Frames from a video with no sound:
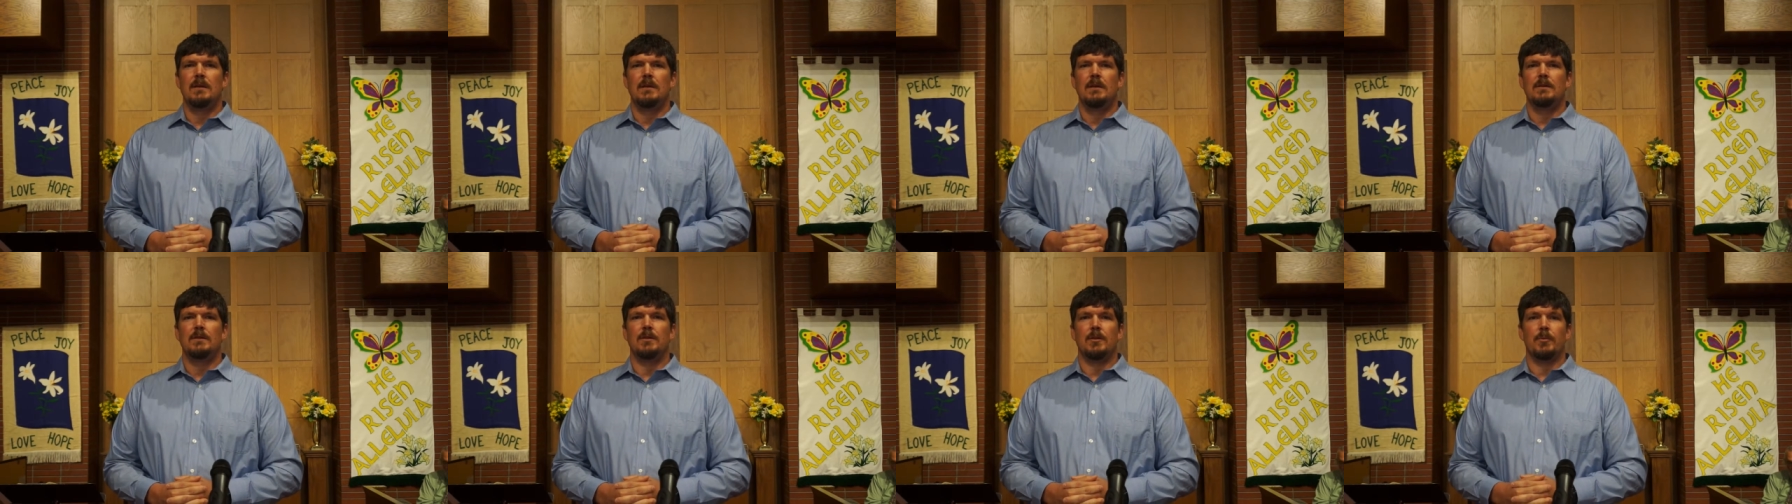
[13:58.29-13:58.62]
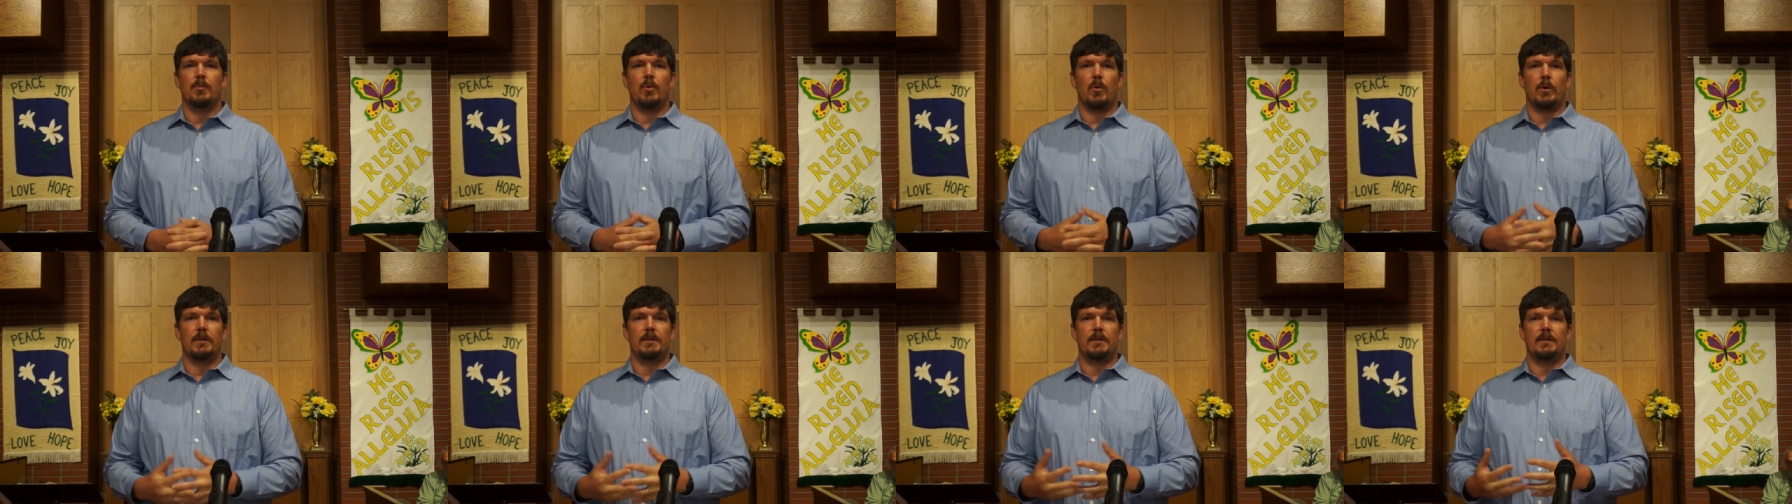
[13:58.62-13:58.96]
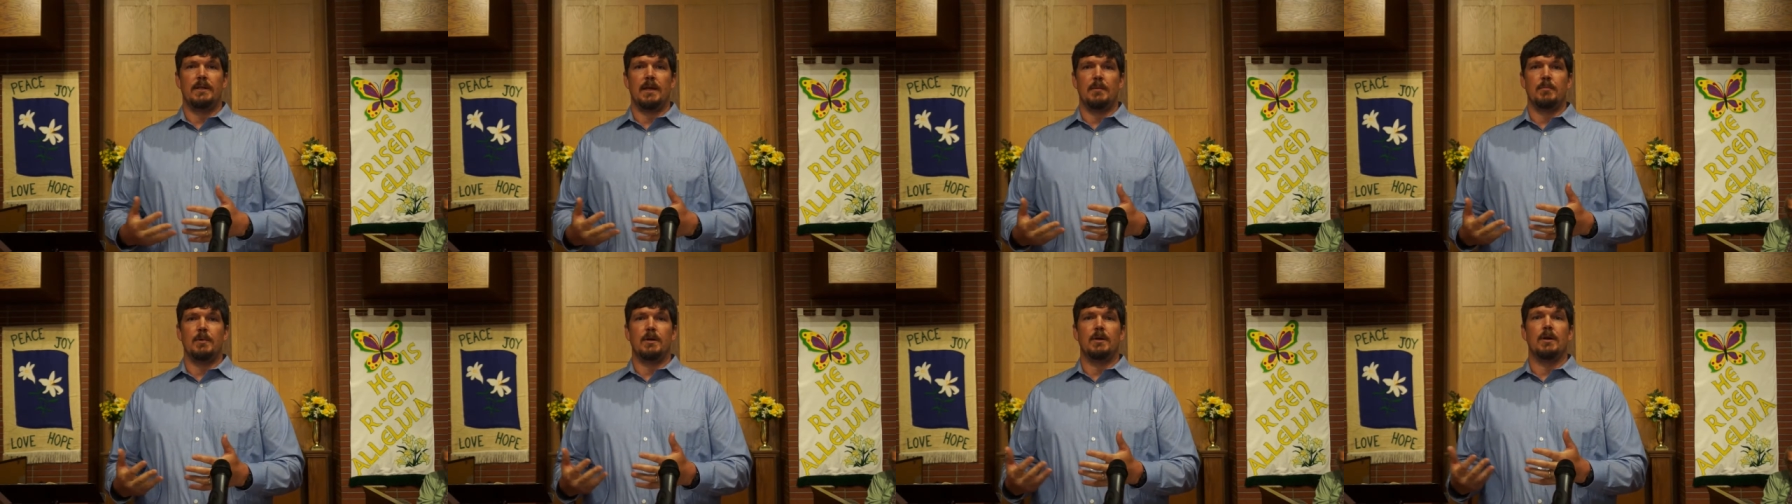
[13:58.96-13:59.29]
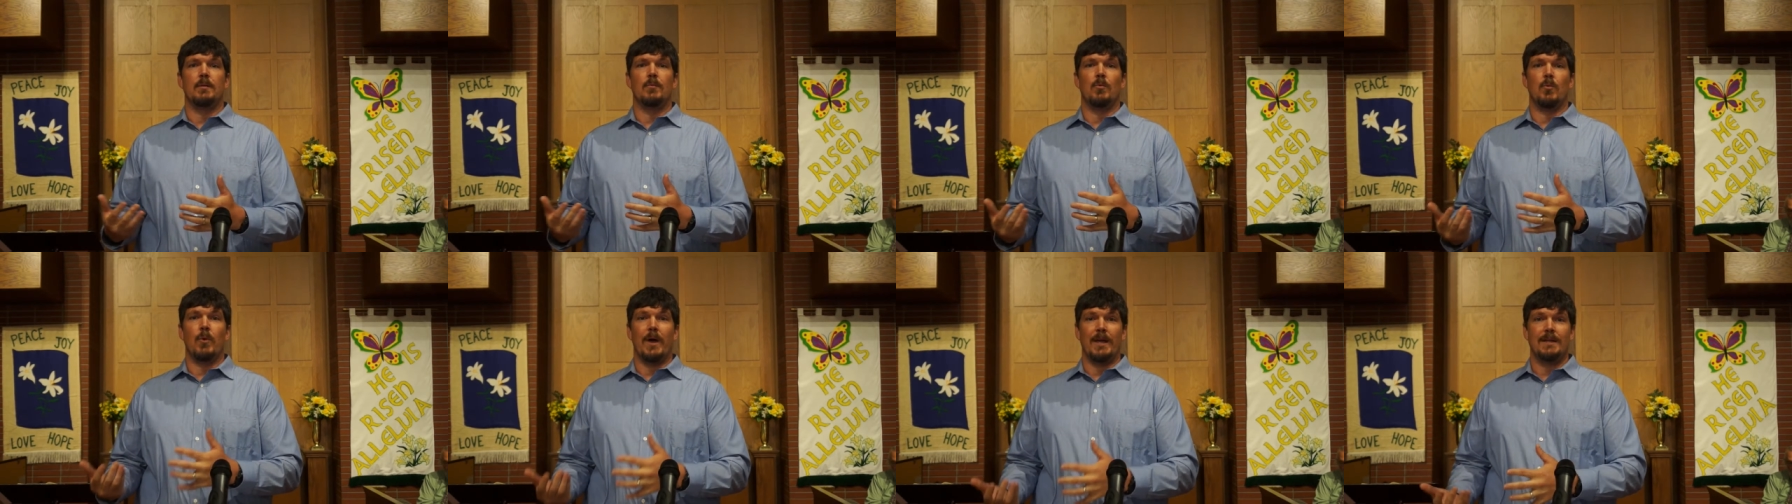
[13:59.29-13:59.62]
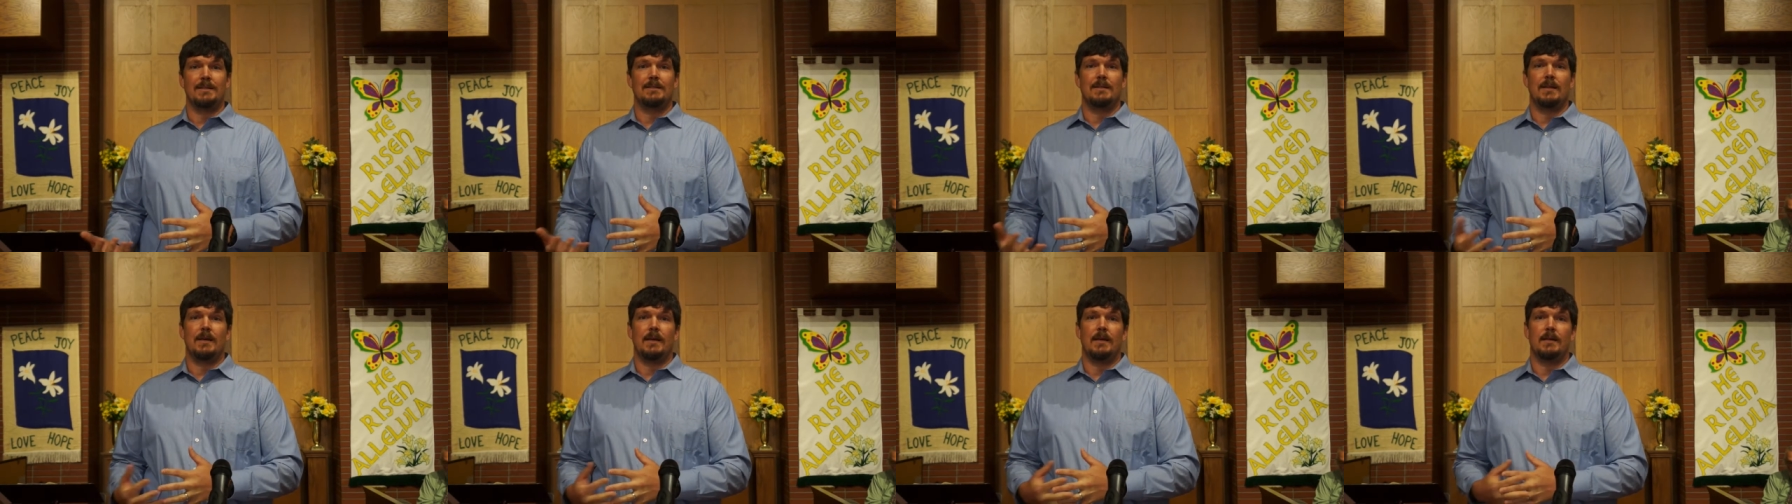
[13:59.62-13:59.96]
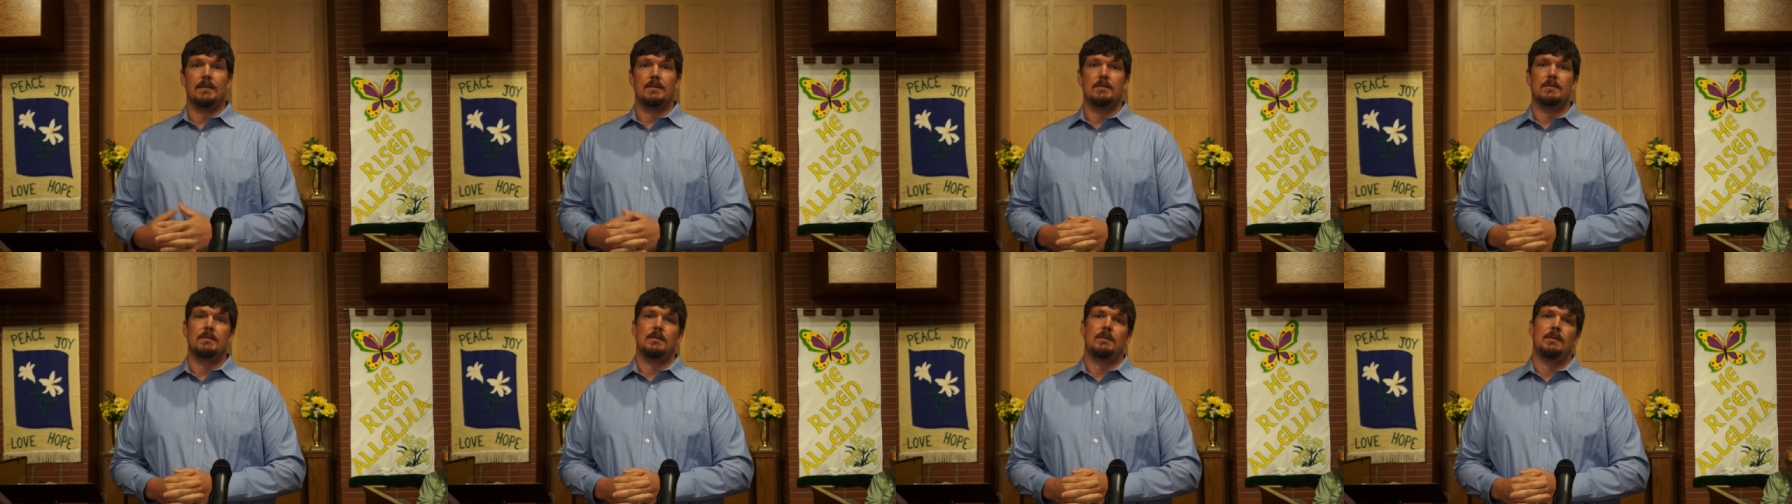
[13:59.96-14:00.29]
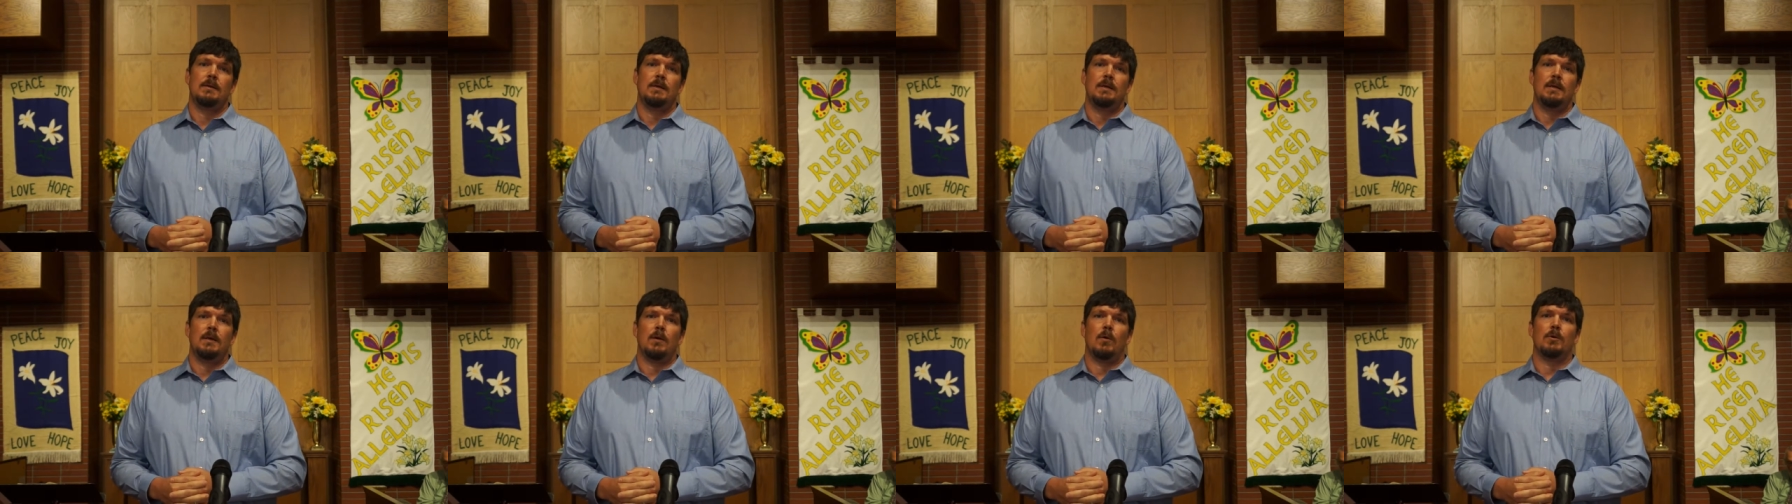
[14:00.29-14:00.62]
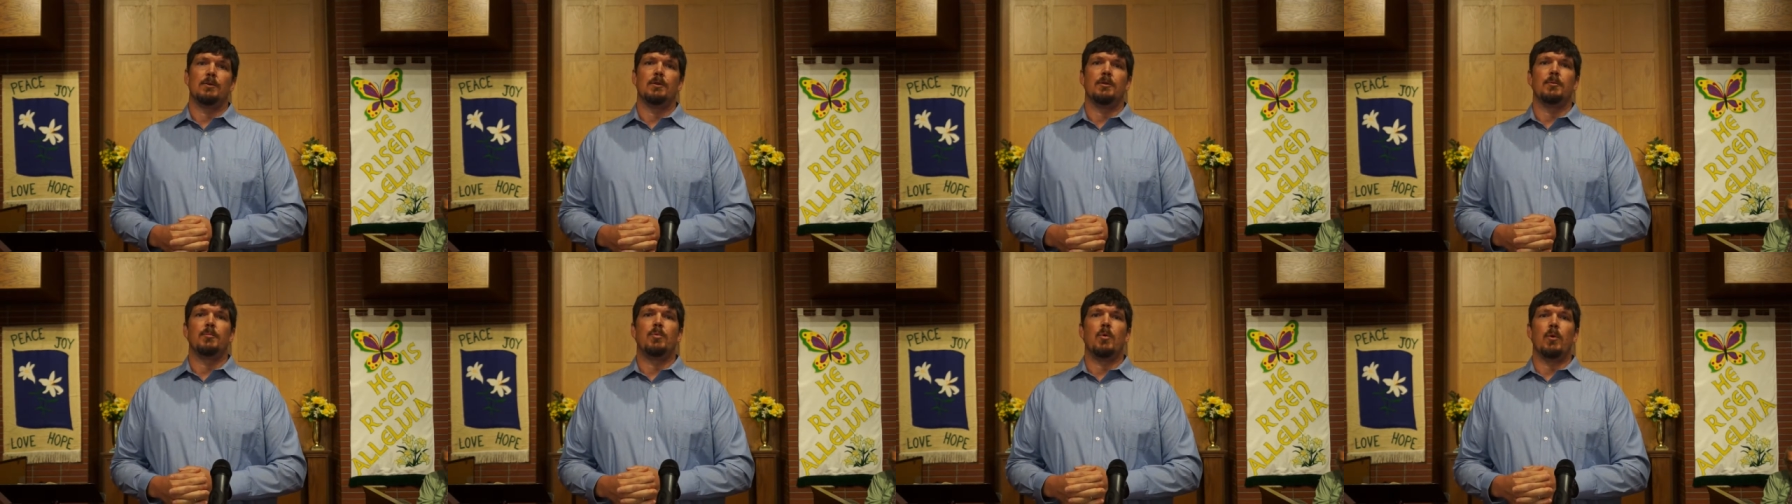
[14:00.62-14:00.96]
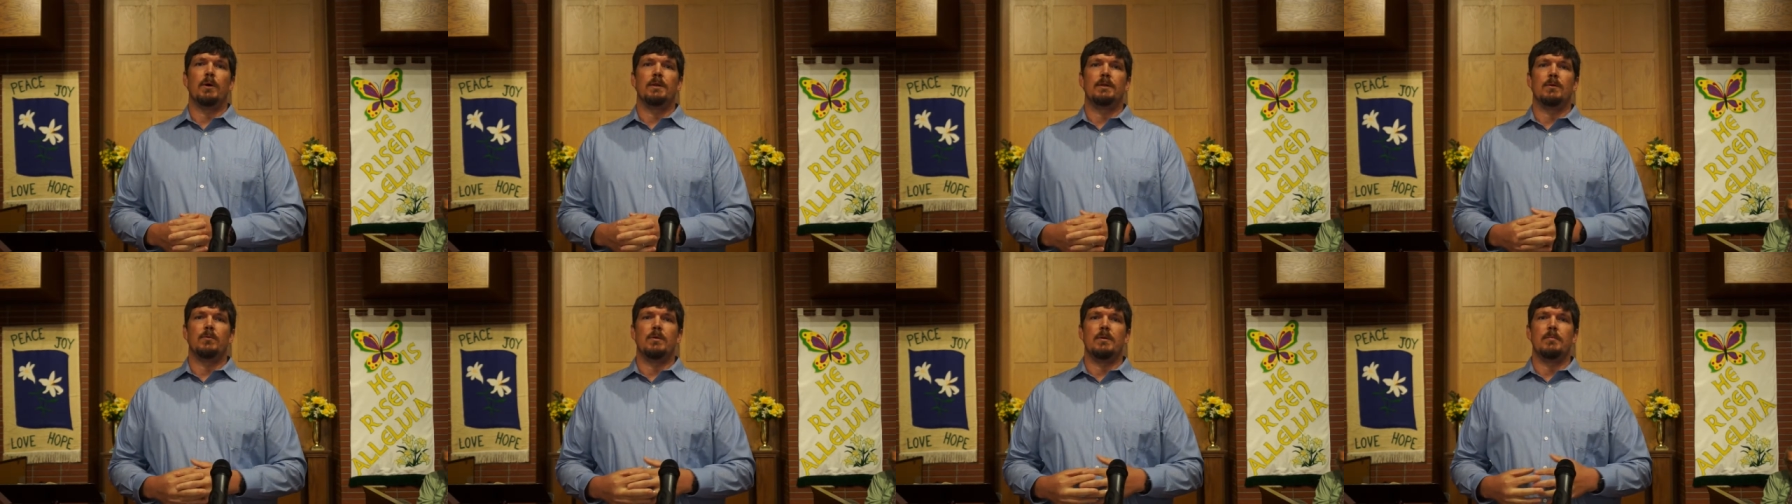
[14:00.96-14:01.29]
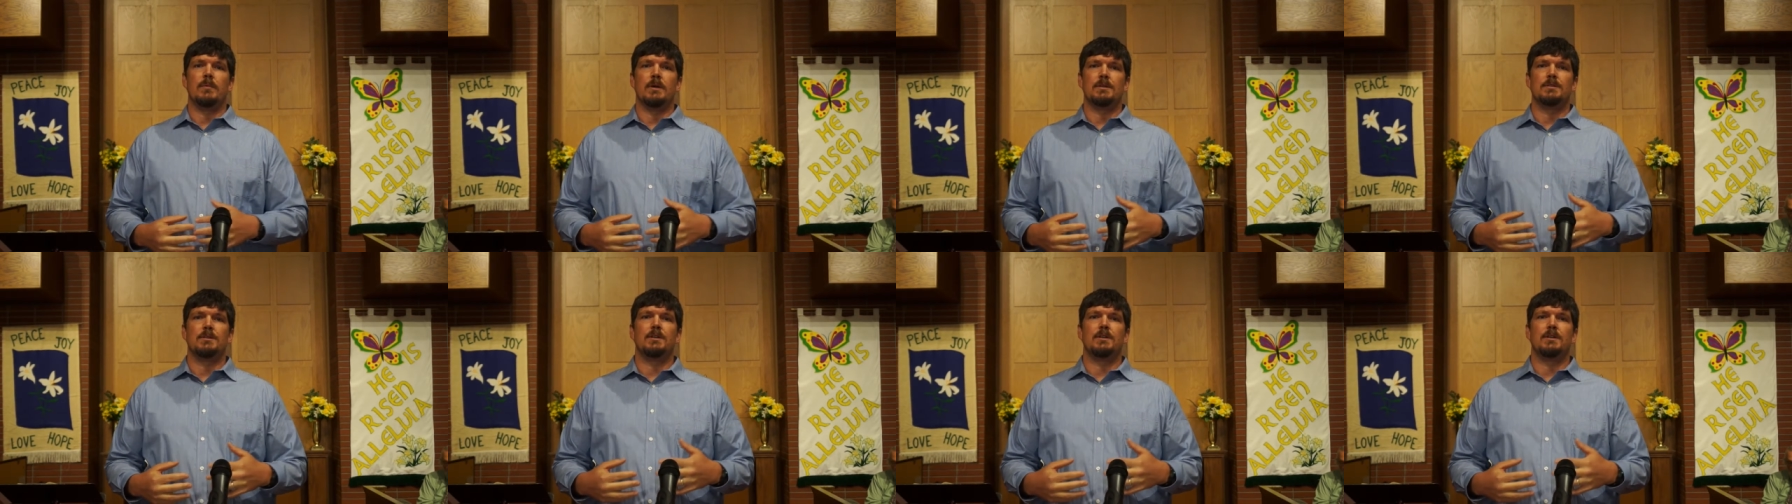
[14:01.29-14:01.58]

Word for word: to the point that they become wastelands, or to the point that we must